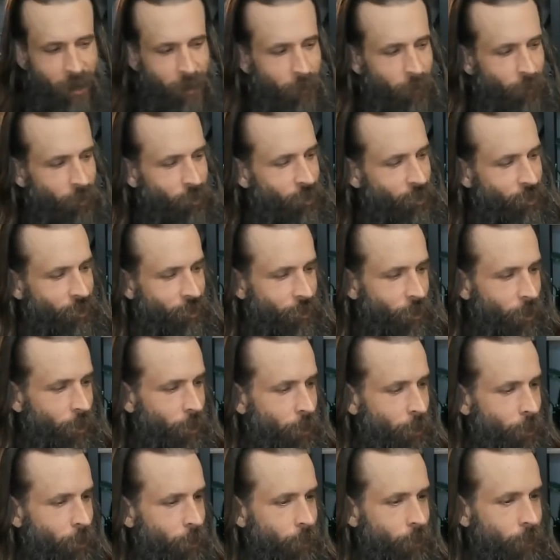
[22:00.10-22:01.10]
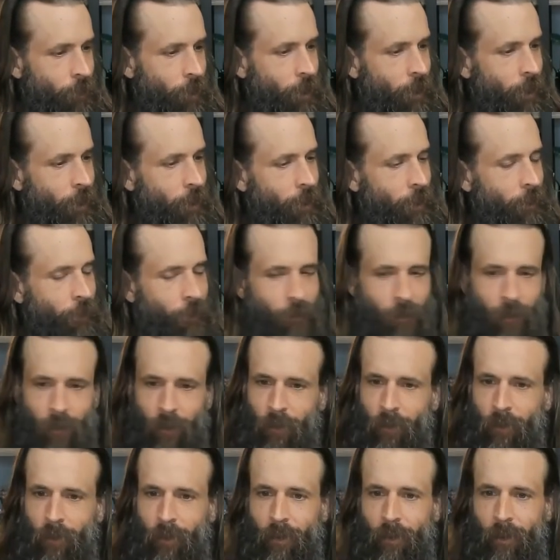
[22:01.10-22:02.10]
so
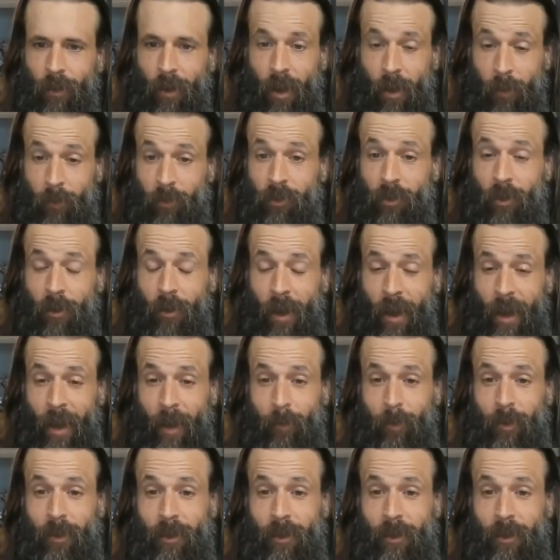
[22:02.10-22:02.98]
happy.